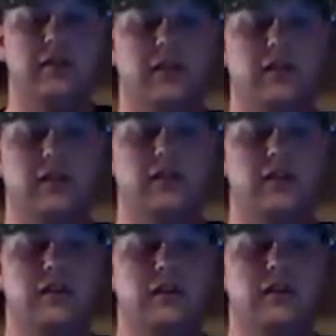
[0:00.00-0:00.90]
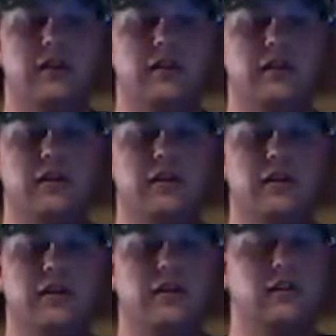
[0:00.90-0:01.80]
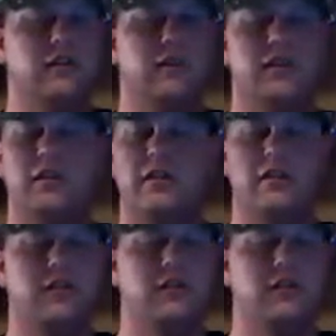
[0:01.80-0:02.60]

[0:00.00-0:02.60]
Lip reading: [no speech]